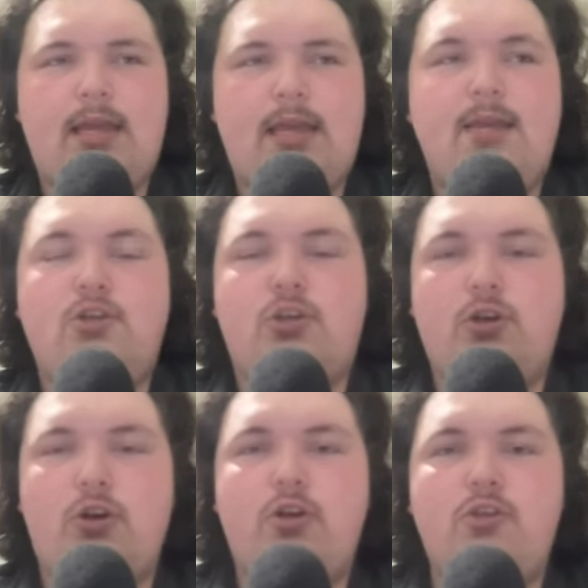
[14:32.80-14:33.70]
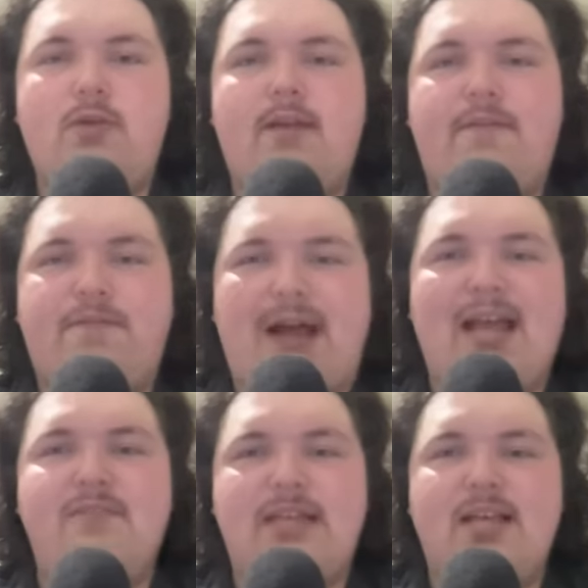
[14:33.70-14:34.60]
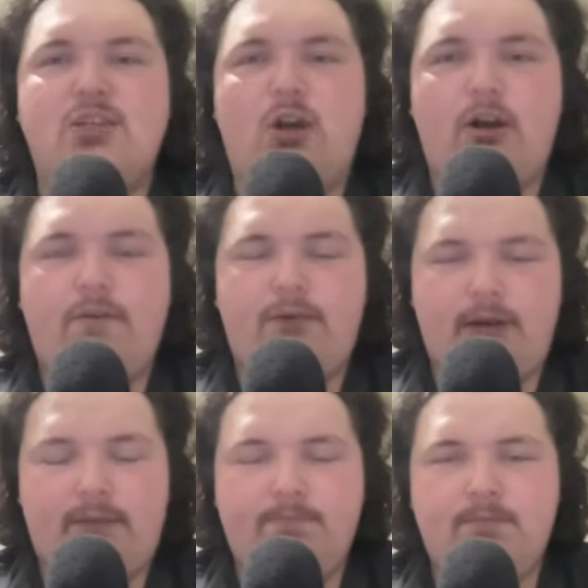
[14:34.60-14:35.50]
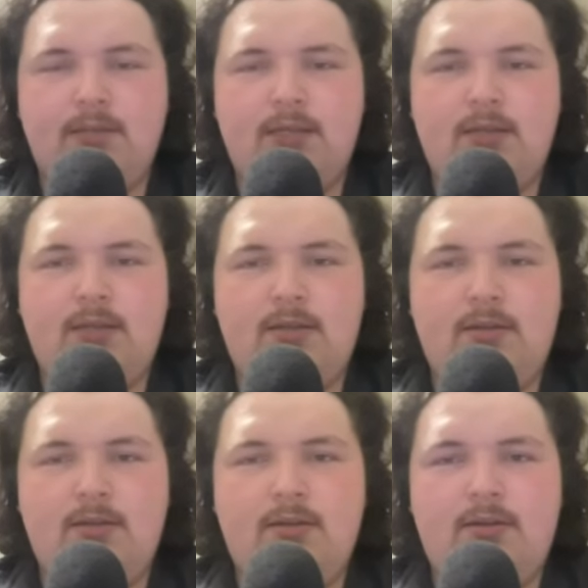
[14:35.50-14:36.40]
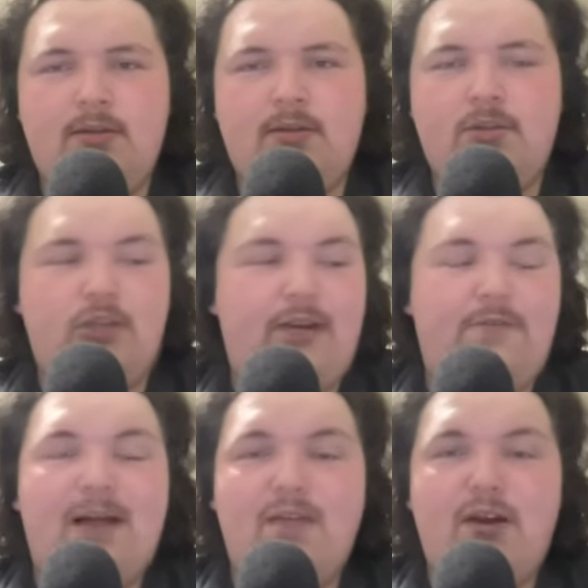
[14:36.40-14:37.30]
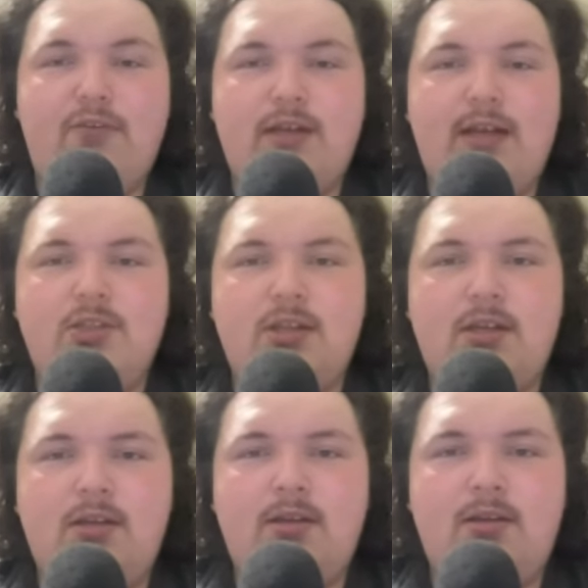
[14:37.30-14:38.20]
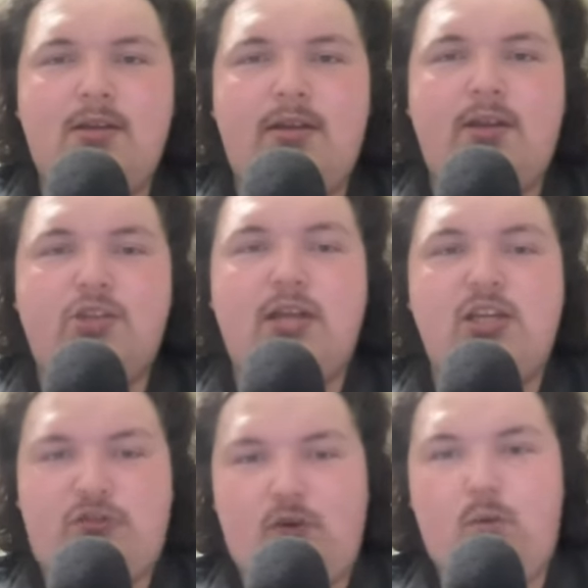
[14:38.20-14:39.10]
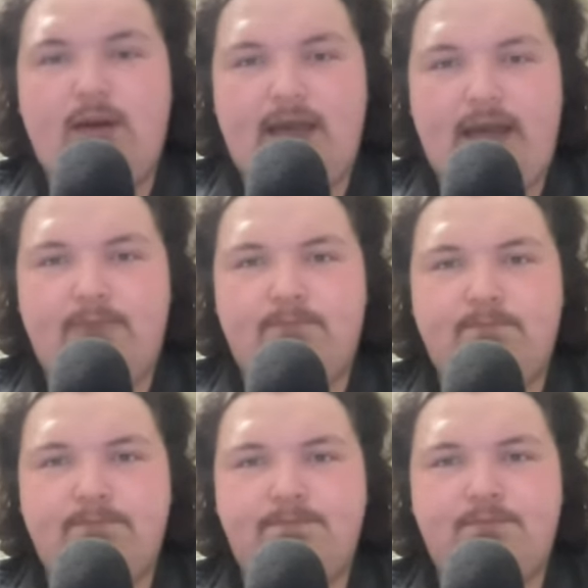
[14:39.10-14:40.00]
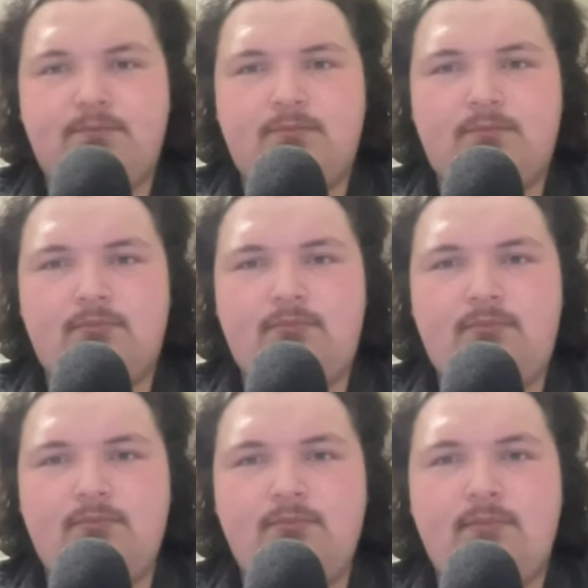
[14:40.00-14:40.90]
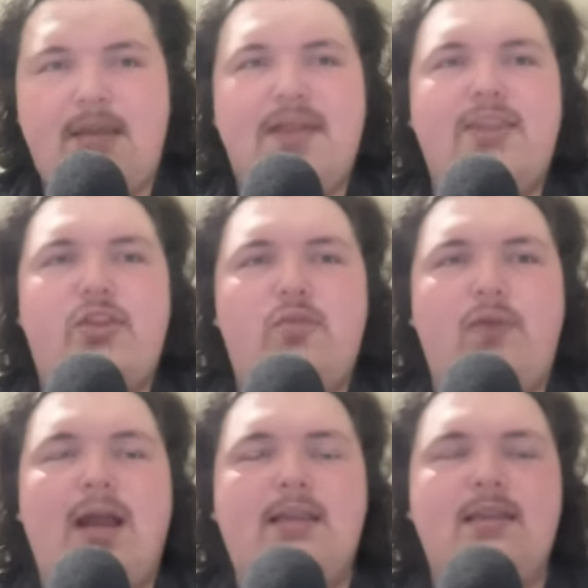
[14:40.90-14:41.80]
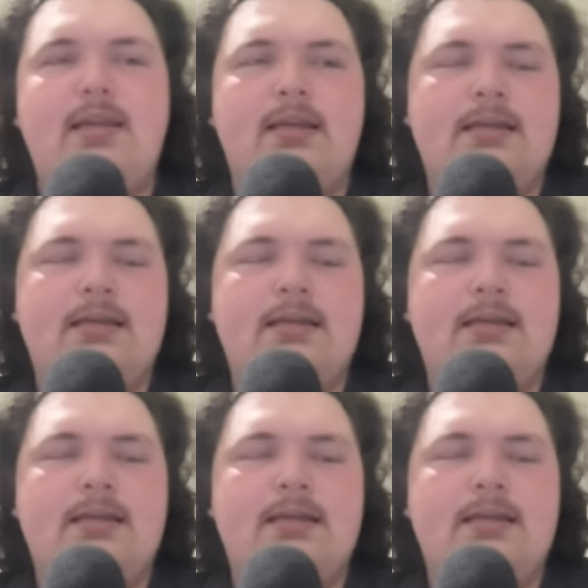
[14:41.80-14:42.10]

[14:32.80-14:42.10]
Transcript: In turn, you get 5 days off for him. So you get 5 off days in exchange for one game. And that directly,